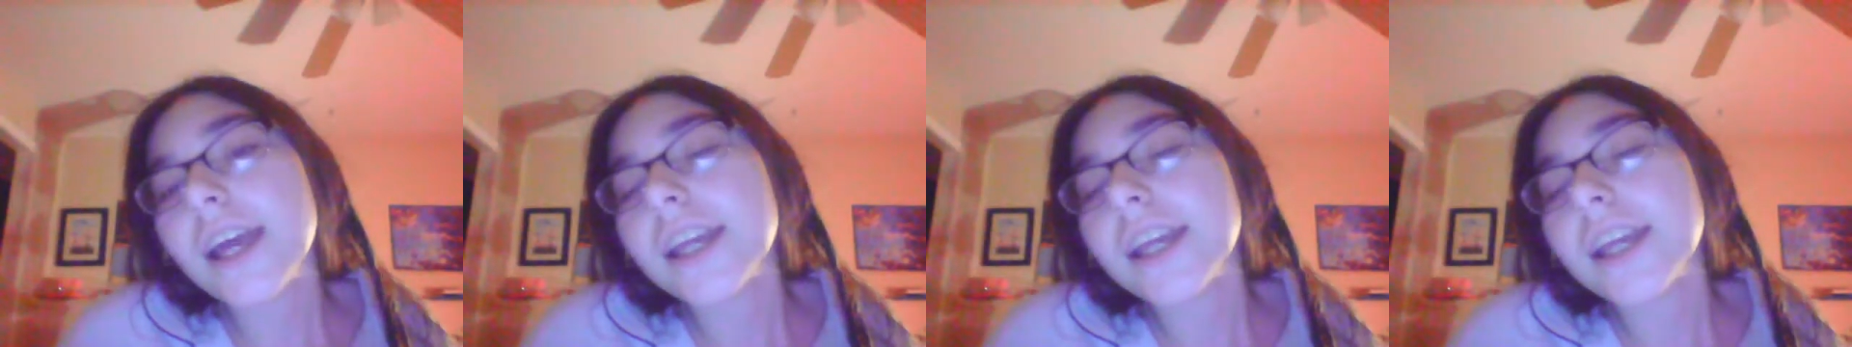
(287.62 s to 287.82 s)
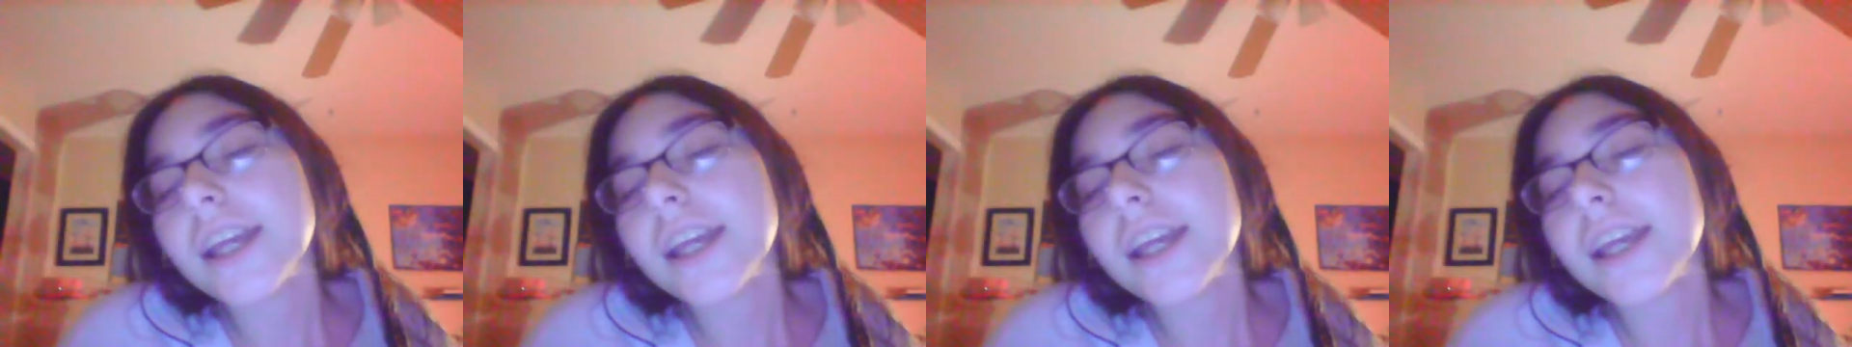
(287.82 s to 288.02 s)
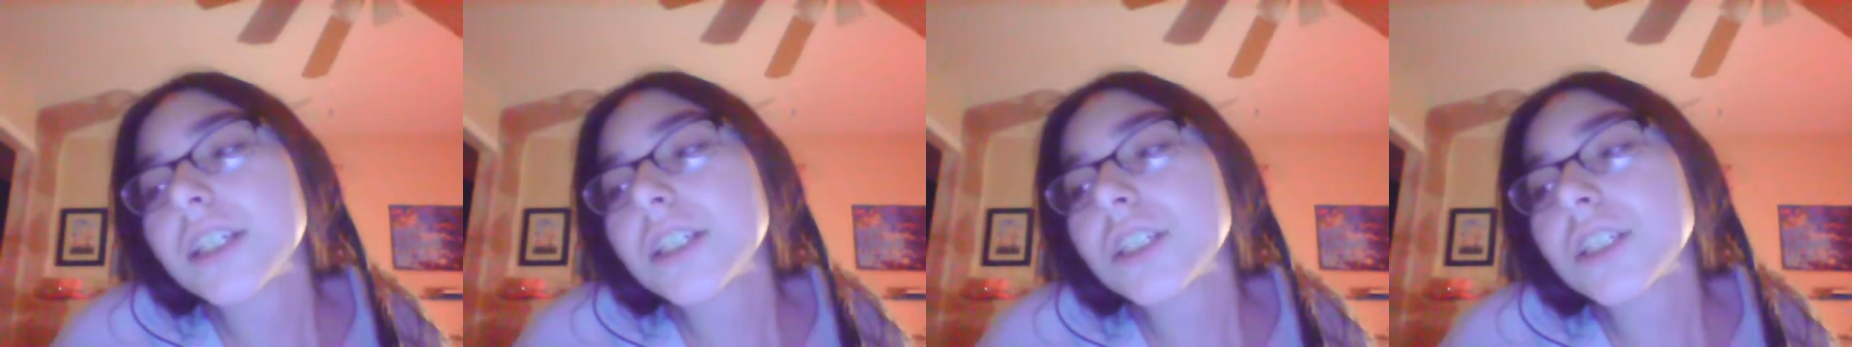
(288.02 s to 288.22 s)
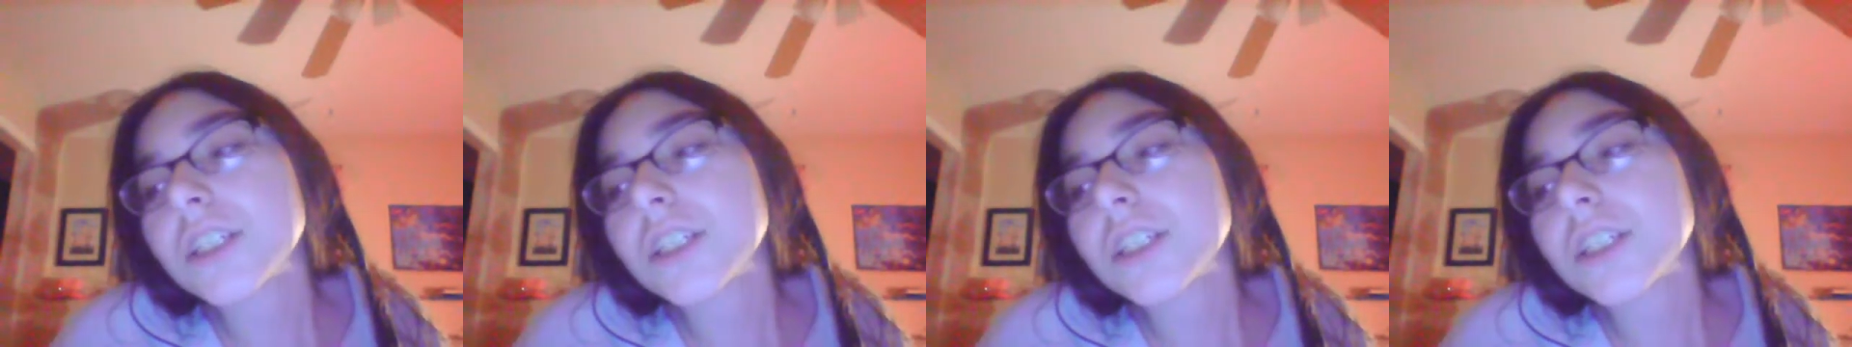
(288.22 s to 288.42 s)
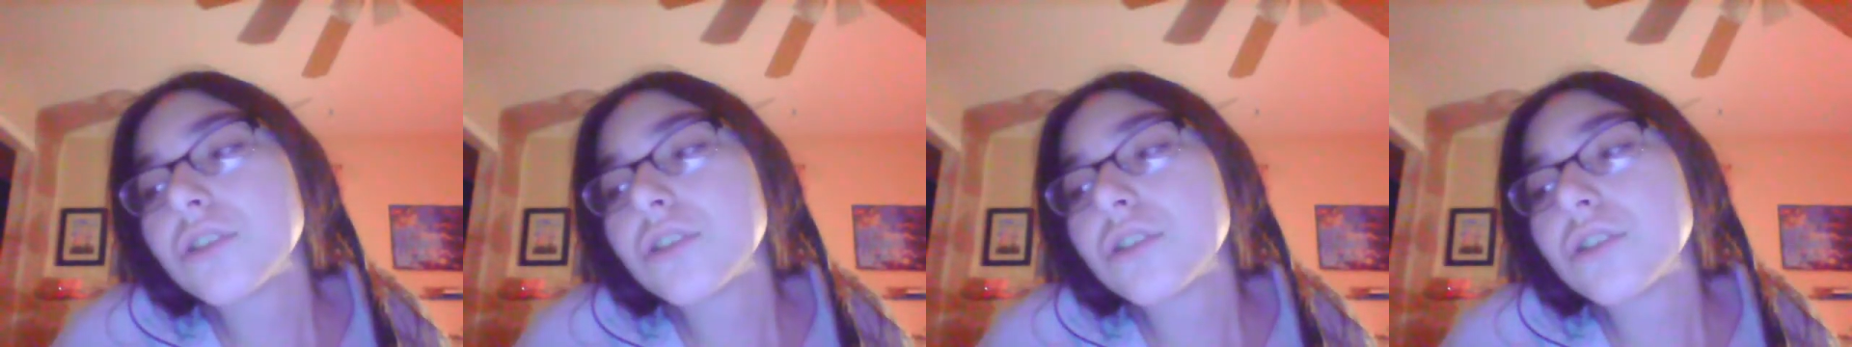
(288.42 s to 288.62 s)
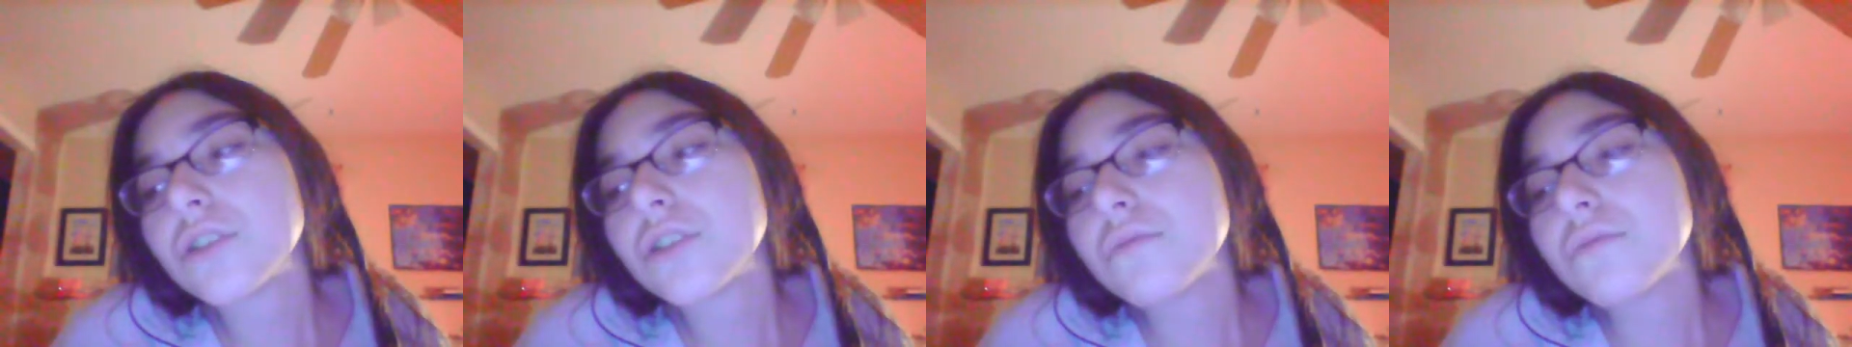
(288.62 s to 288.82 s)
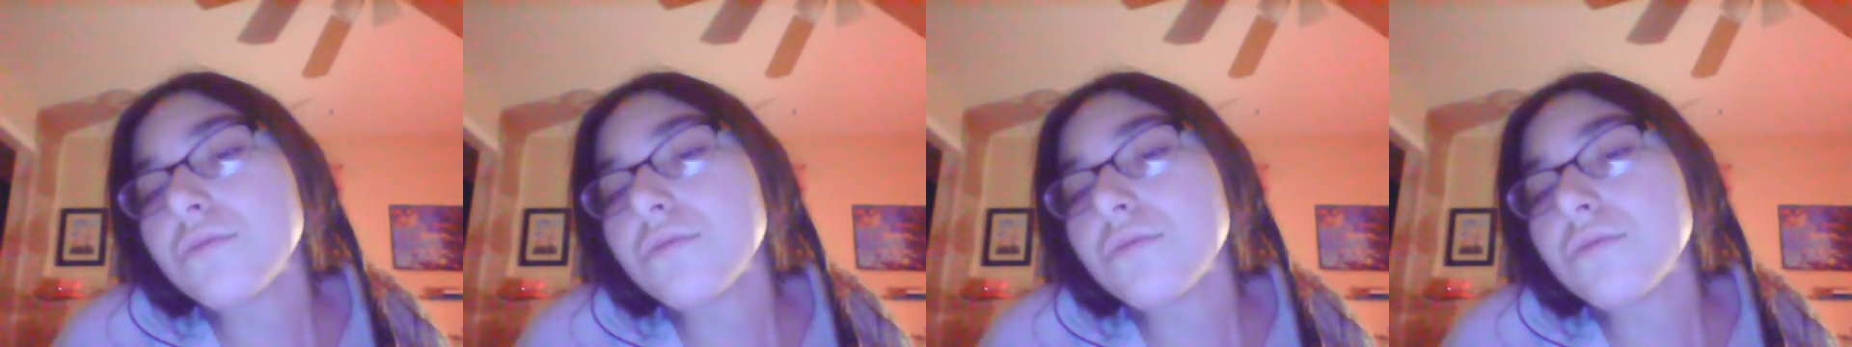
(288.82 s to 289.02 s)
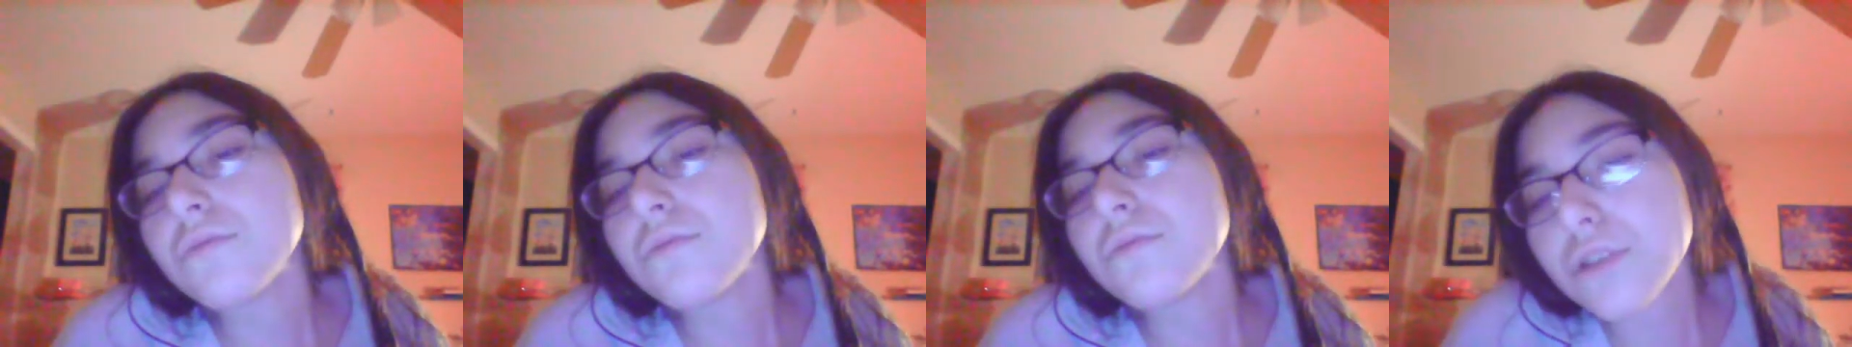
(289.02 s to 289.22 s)
to do
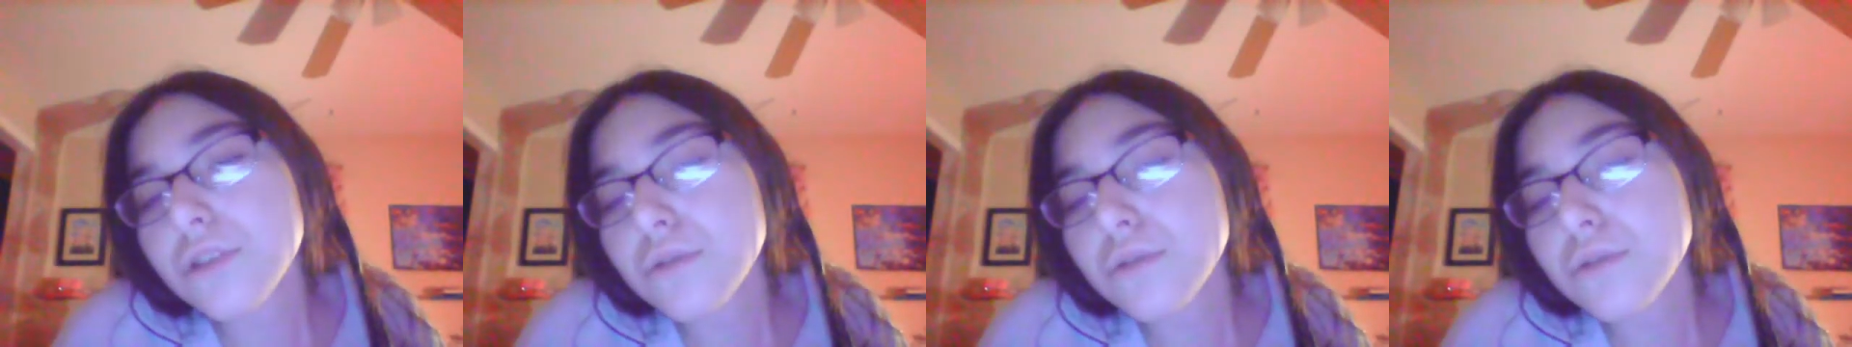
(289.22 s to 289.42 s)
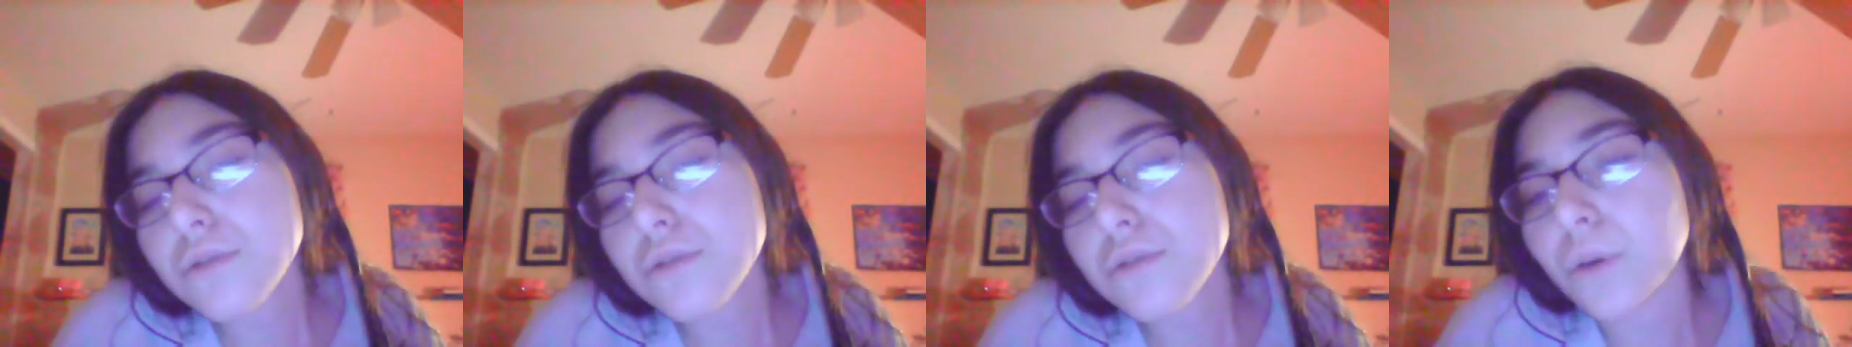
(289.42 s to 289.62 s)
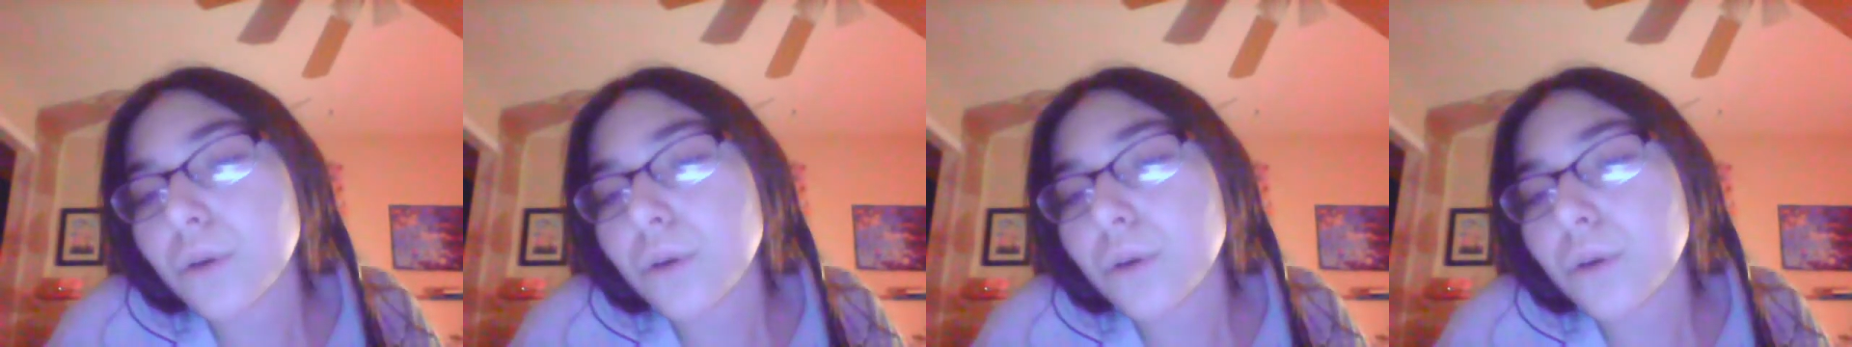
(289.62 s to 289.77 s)
stories,